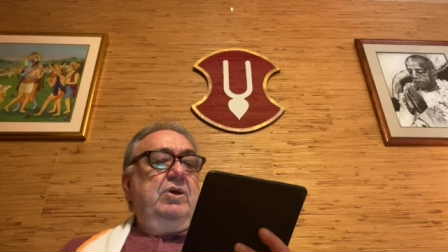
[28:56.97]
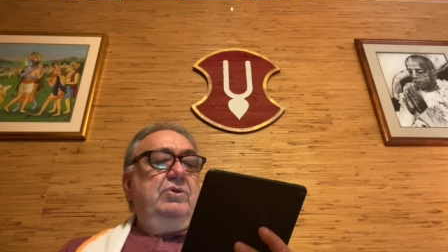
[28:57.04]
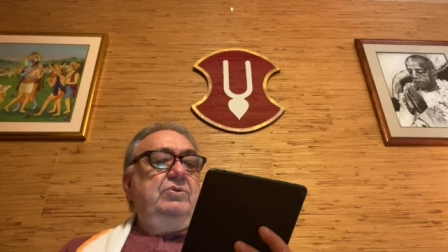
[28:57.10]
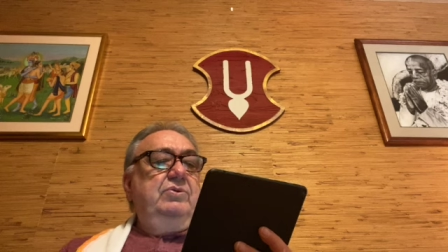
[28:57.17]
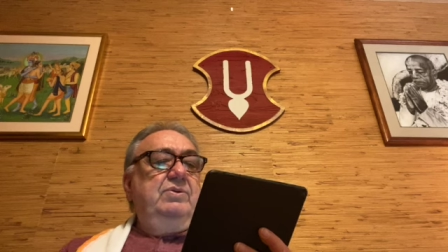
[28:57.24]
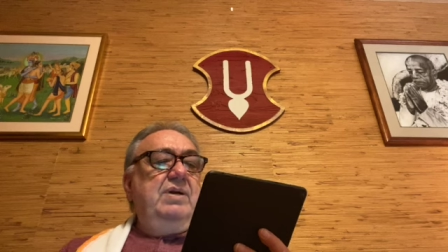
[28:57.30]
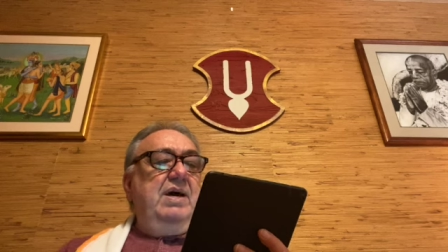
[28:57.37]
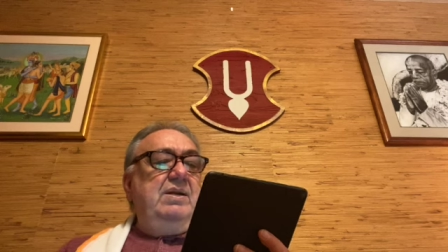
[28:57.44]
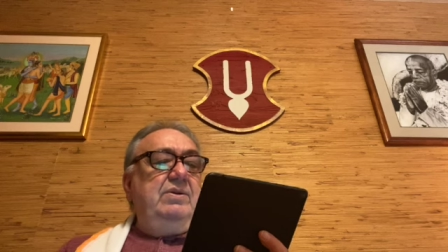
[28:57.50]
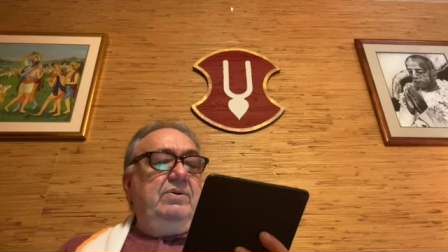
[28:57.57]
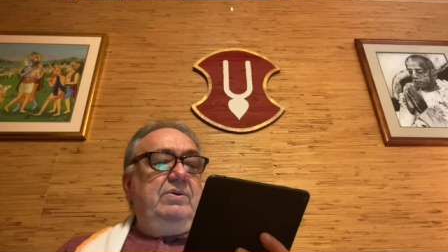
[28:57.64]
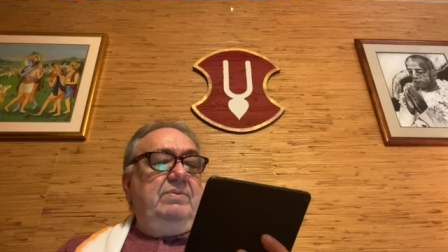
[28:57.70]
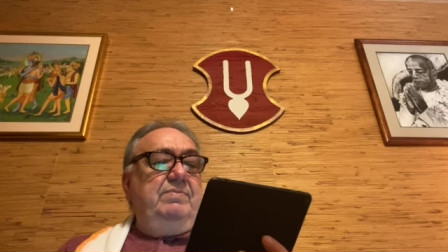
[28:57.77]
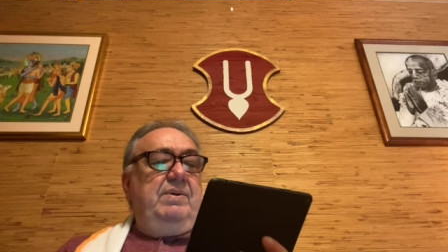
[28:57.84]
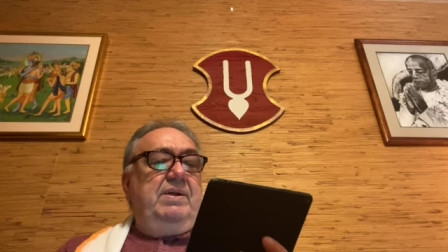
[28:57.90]
Do not
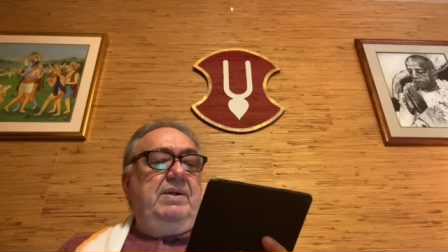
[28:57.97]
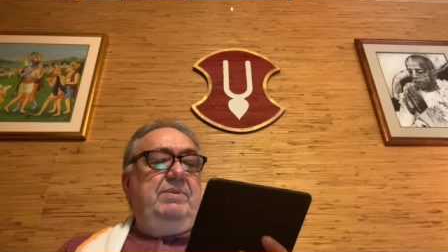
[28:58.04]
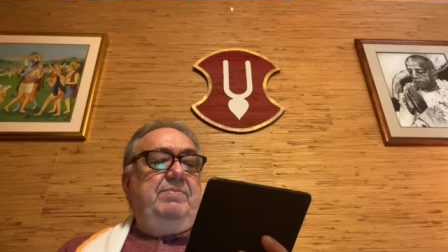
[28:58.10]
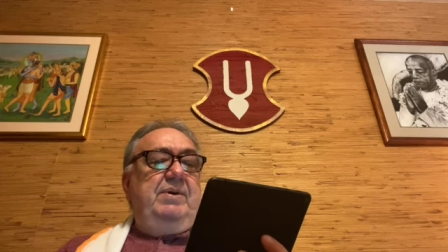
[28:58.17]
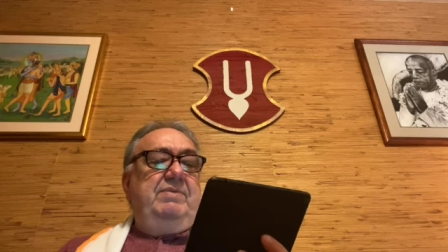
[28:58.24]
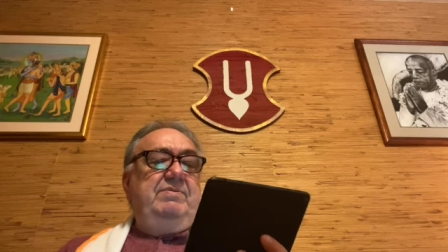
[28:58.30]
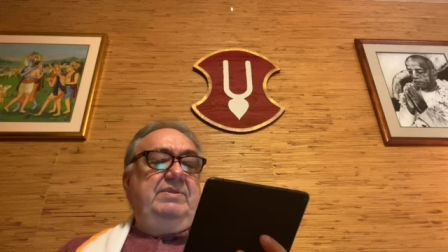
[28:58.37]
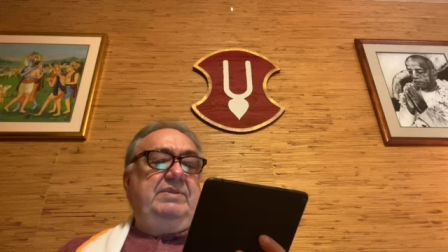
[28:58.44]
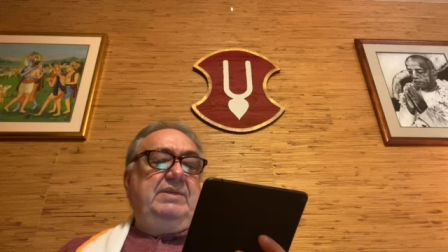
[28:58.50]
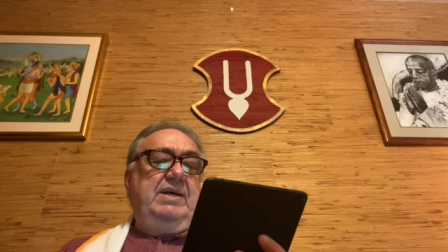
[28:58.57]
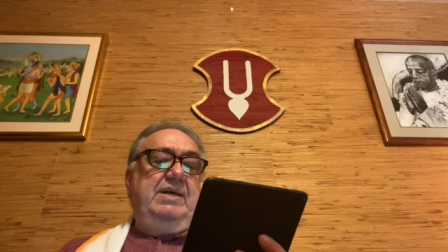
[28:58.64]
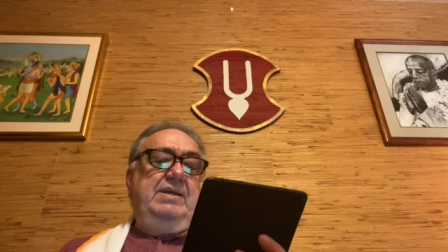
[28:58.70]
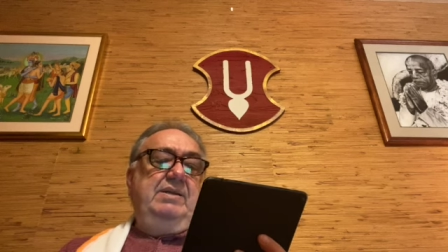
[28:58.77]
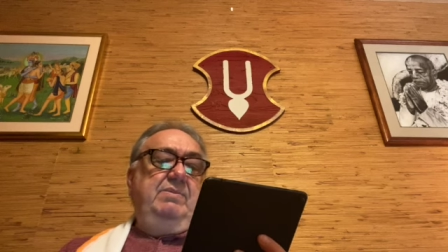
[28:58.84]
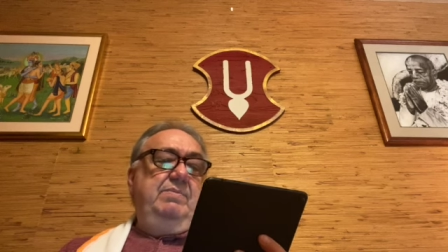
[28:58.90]
earn money by
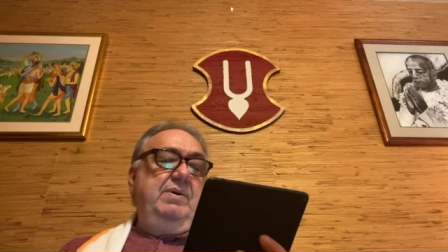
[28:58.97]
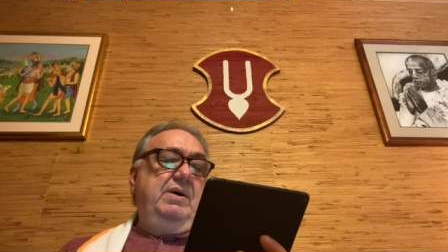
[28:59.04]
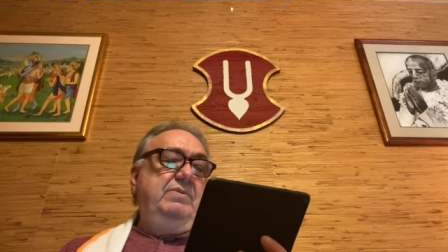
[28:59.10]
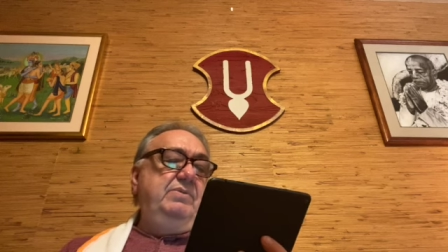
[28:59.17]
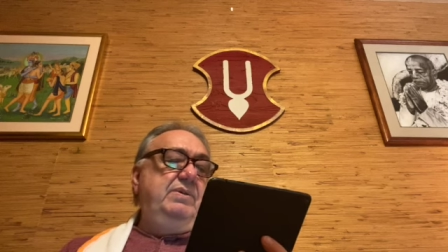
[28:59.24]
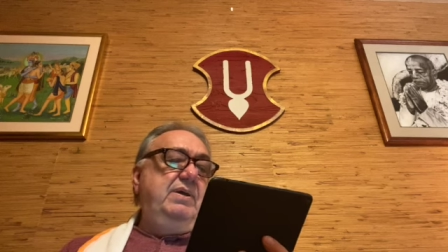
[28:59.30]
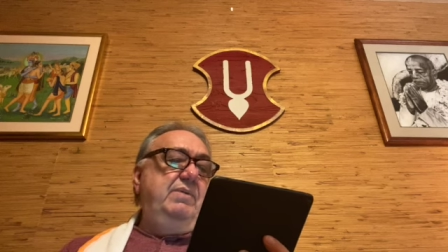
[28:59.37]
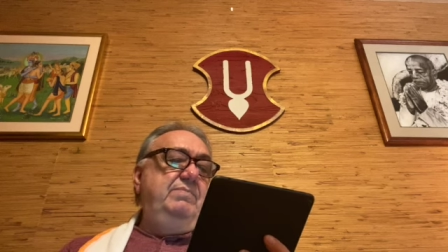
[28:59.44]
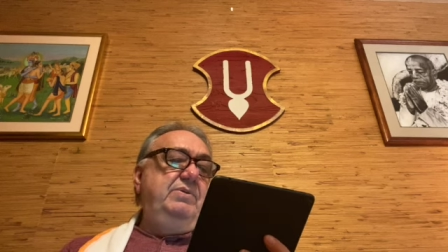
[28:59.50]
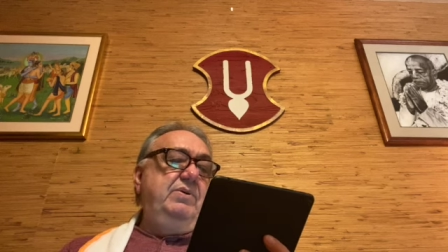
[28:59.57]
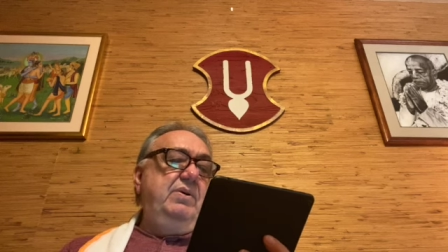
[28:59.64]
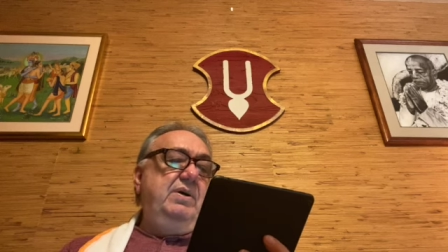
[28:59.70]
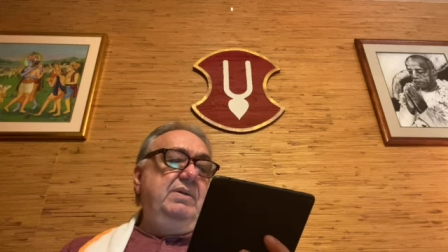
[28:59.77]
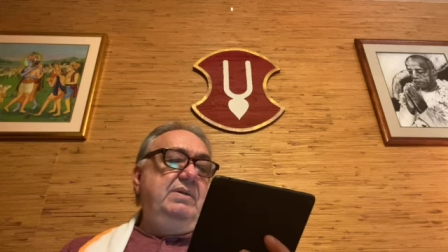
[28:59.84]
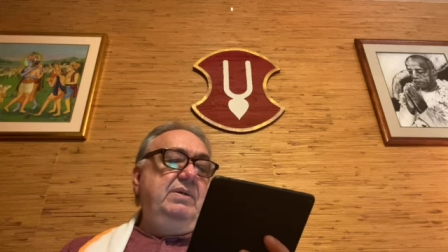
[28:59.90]
reciting the Bhagavatam to
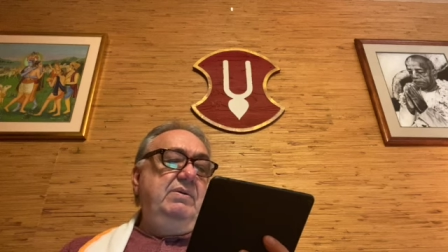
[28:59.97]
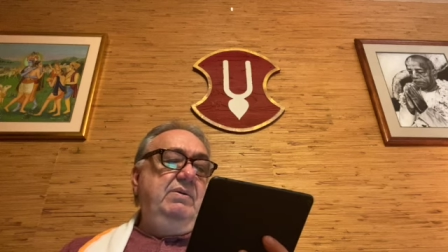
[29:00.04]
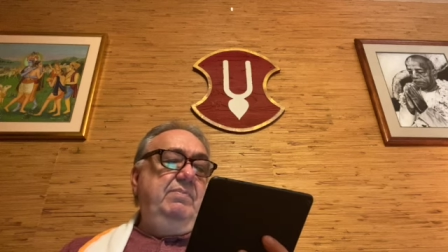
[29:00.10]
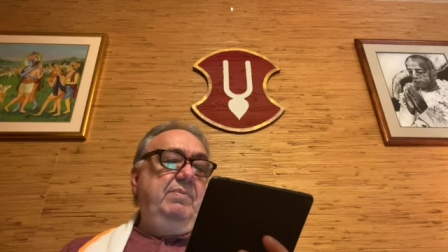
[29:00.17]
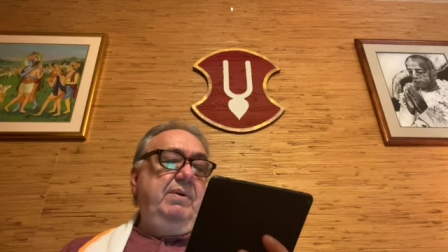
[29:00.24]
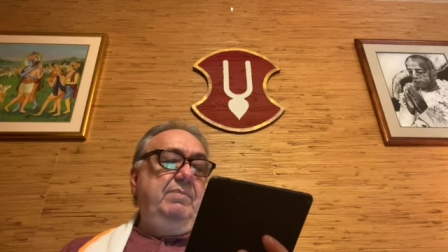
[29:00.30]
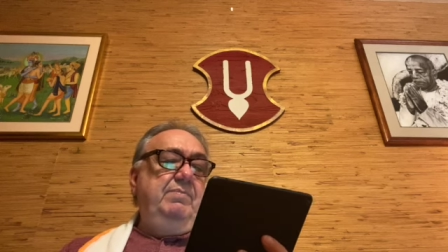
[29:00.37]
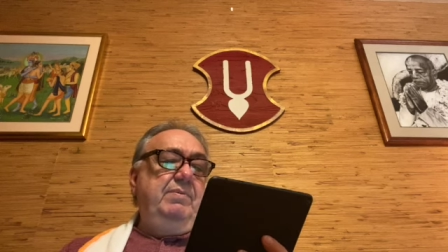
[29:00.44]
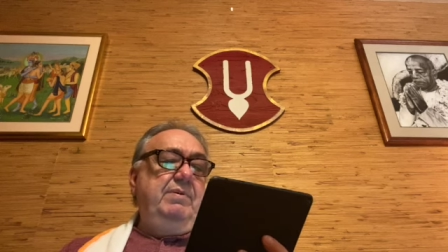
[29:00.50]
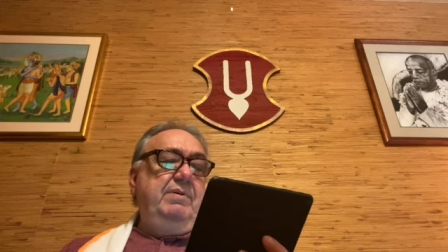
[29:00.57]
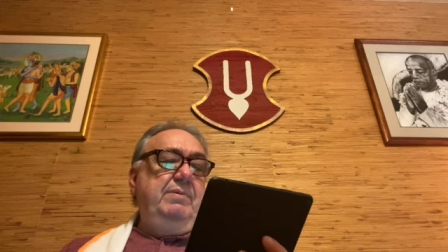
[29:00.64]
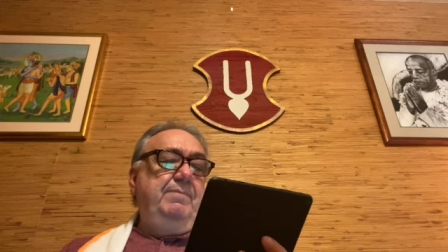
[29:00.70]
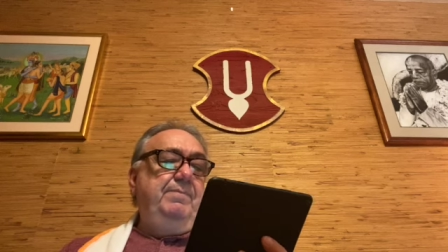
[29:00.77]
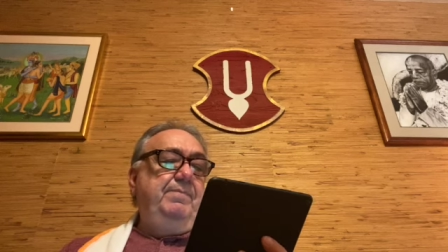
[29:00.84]
ordinary people.